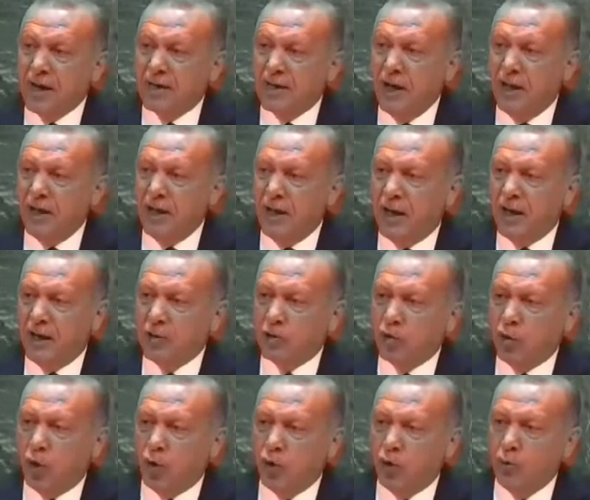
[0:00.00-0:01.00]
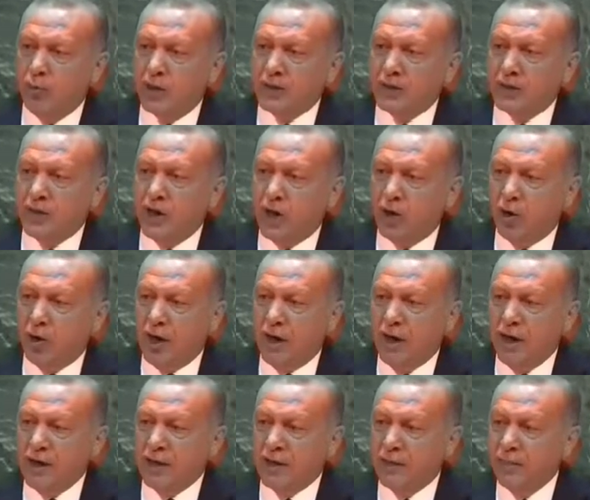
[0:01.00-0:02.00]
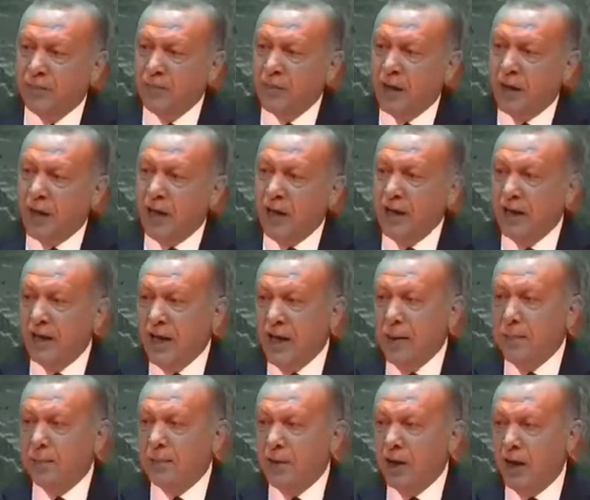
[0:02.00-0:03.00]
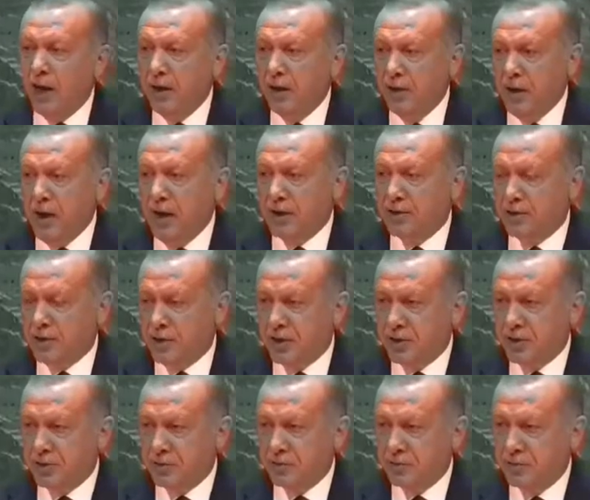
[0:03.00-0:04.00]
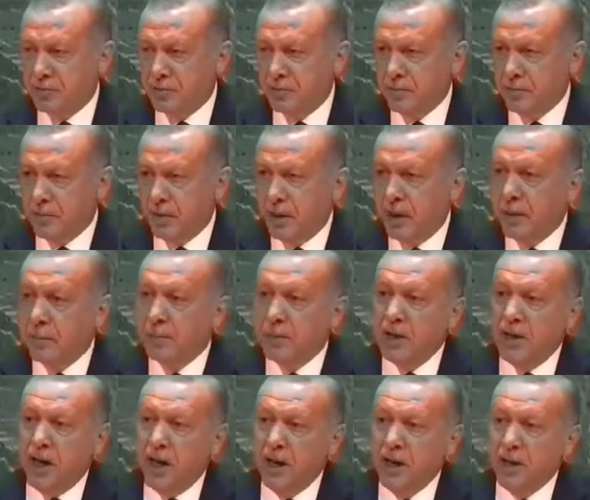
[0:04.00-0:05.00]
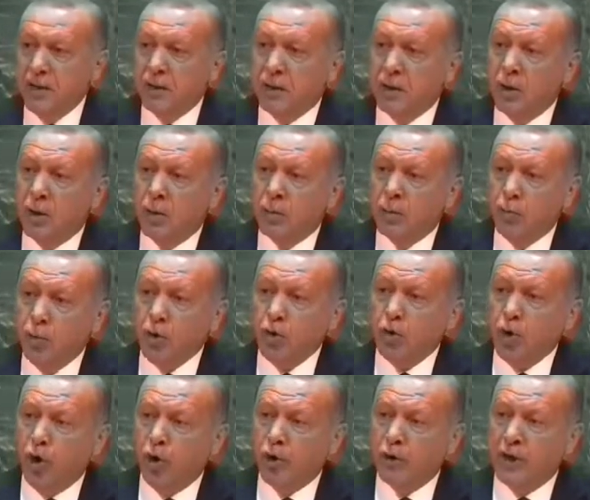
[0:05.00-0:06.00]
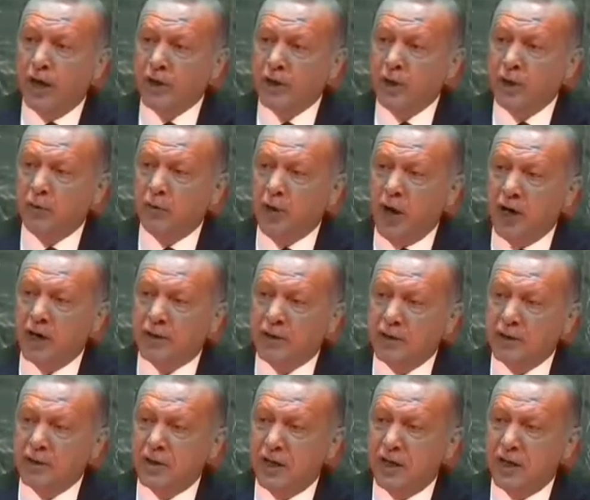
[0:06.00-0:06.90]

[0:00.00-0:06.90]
The Honorable Secretary General of the UN has recently introduced an action plan for safeguarding religious sites.